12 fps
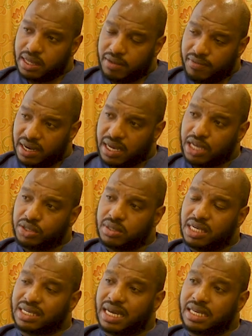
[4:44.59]
The very high
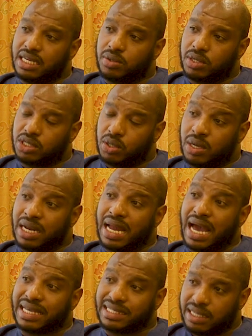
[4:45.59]
sugars can lead to what is called an
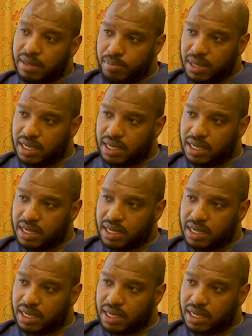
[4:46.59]
acid